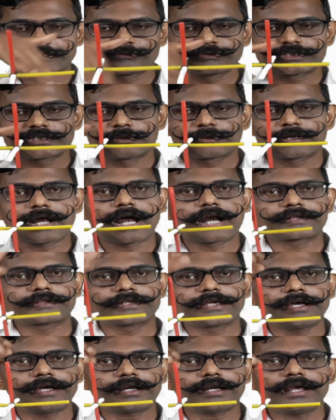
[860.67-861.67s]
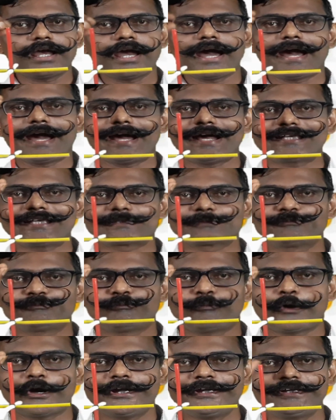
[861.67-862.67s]
whichever are there, as
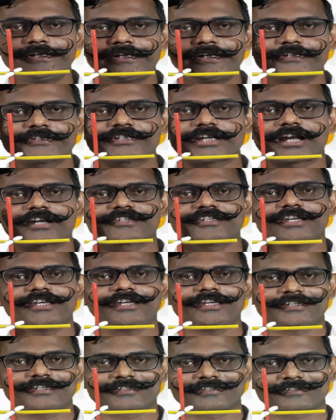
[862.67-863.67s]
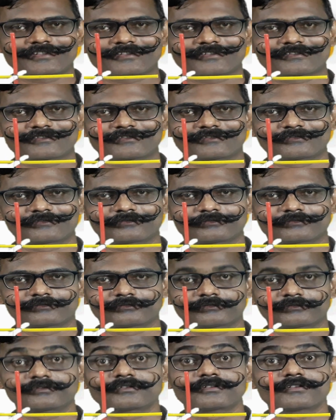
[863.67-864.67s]
point charges.
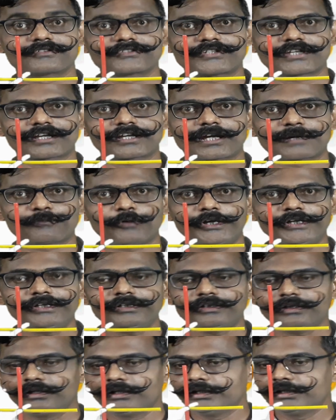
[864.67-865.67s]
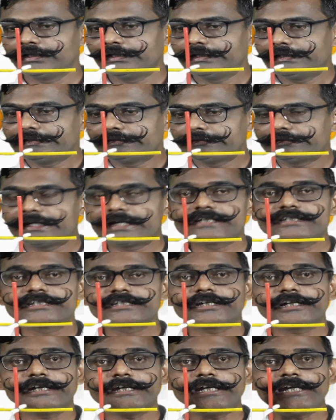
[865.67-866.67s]
Second point, there is
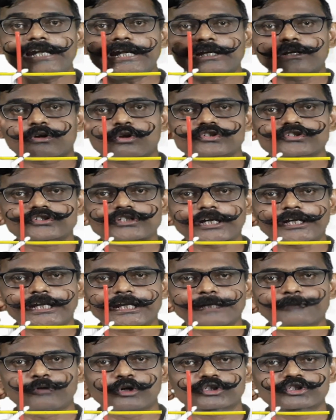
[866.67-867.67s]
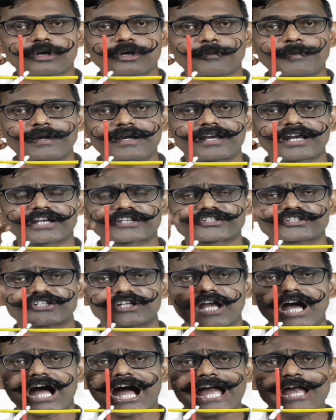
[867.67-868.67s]
an electrostatic force of
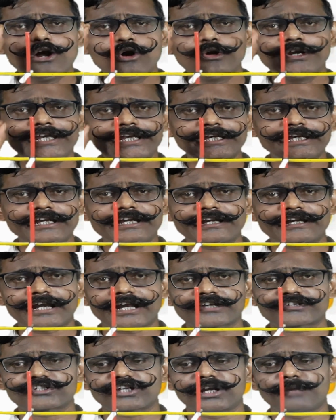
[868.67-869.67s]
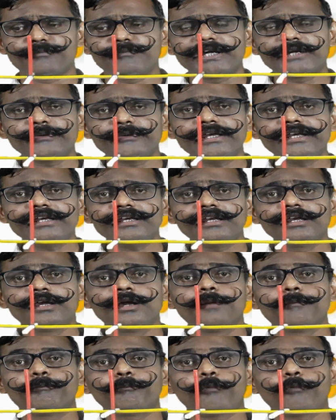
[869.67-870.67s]
interaction, ionic interaction between
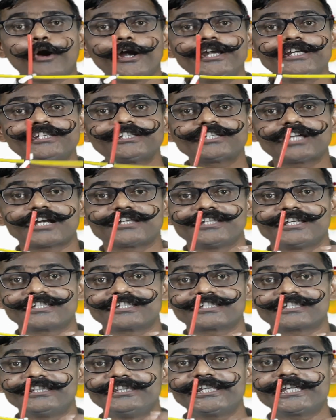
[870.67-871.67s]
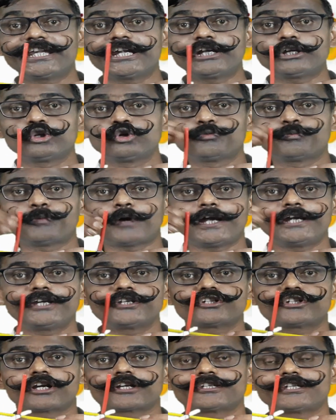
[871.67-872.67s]
point charges, negative point
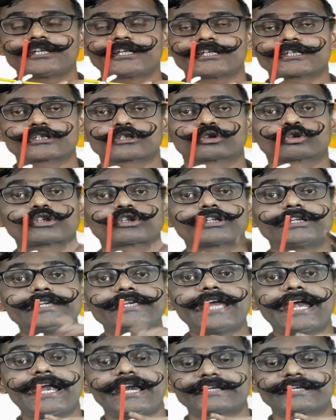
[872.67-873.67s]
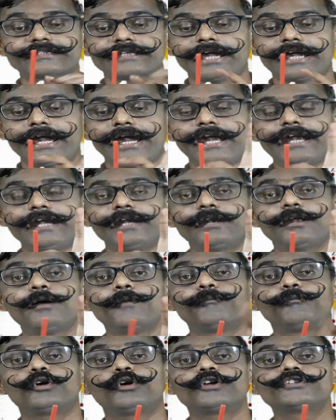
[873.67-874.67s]
charges, so ligands, and
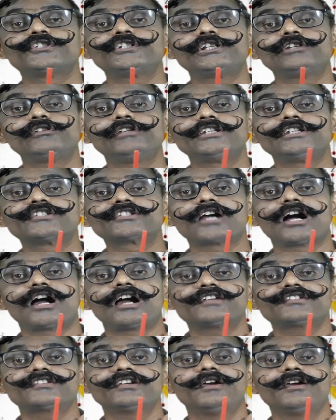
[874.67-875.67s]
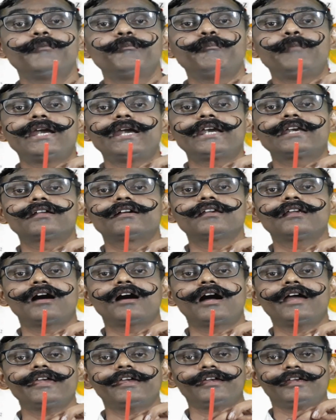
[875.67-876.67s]
positively charged metal
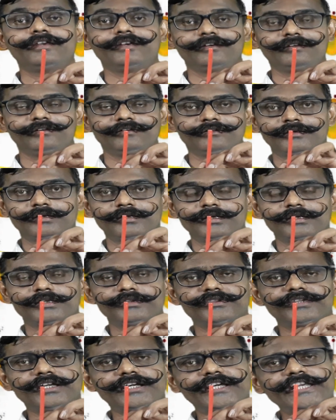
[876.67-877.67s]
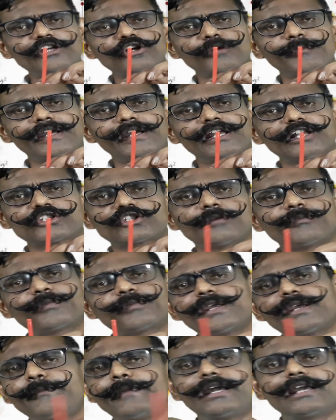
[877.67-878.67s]
ion. The d orbitals of
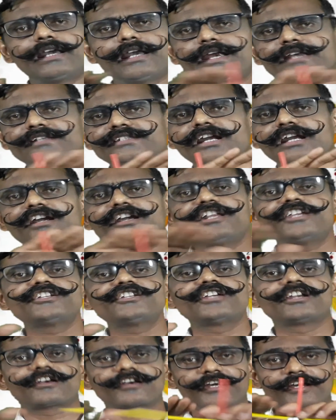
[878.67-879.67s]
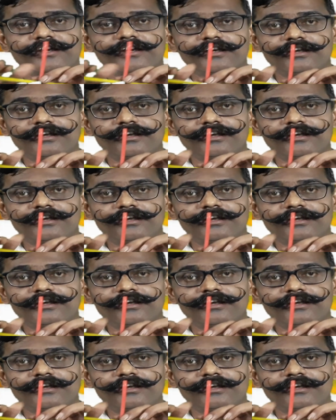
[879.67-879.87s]
free metal ions are degenerate.